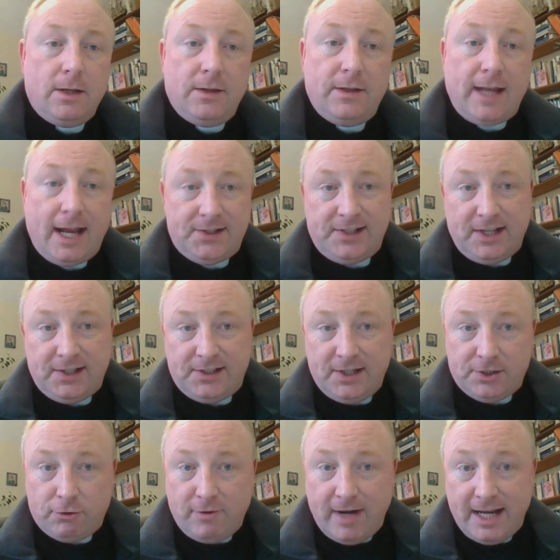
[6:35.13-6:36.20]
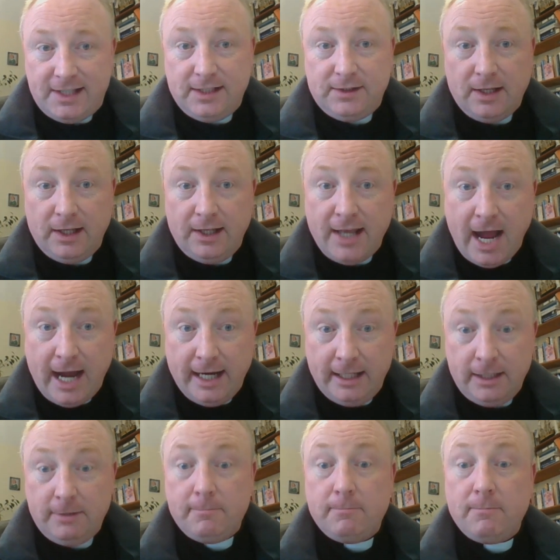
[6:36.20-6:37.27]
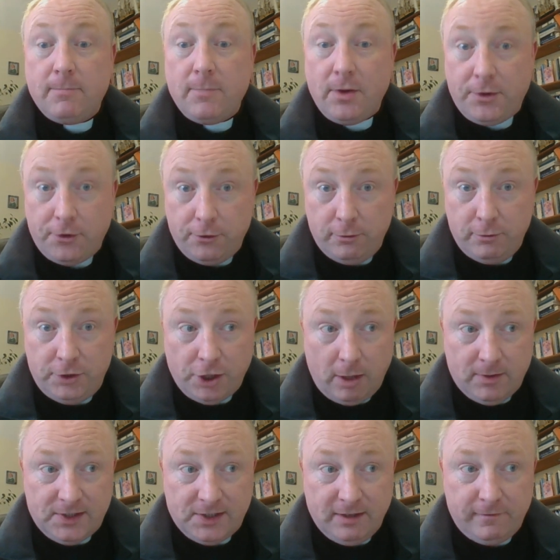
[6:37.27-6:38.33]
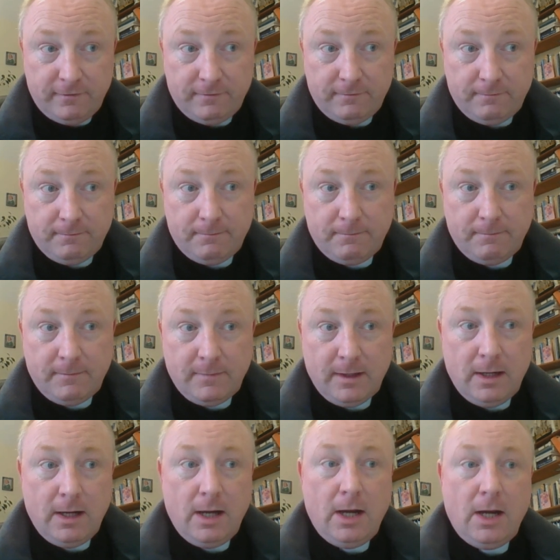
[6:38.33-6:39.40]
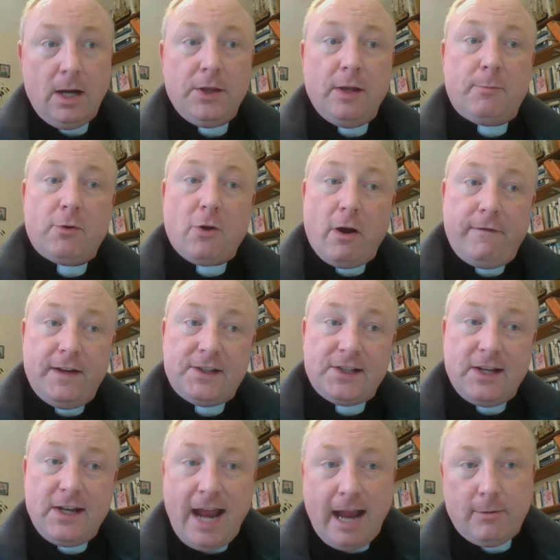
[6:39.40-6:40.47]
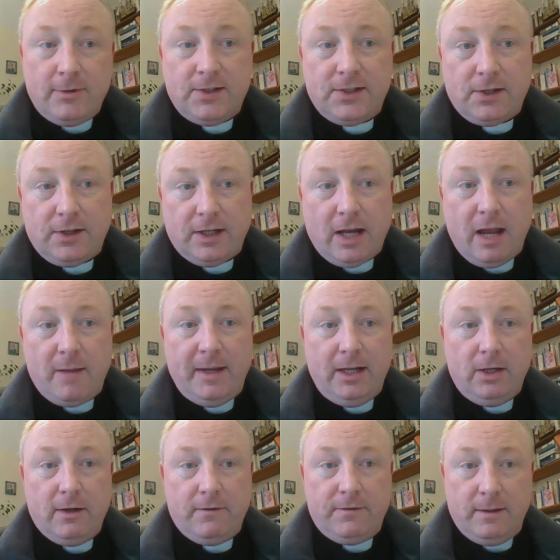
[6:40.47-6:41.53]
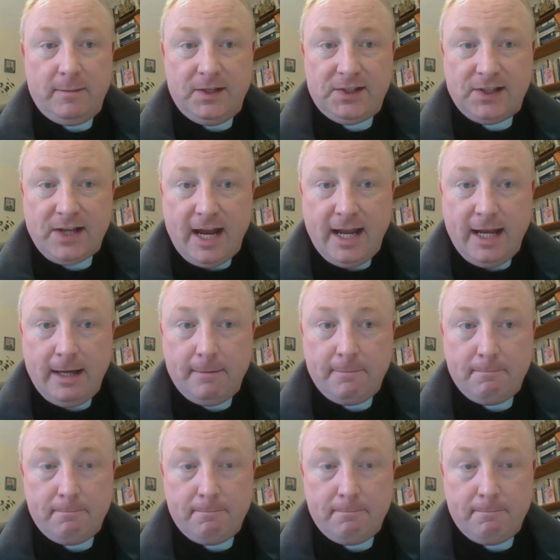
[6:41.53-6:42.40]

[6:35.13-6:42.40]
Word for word: The ancestors created the line through Joseph. The prophets announced the coming of the Messiah.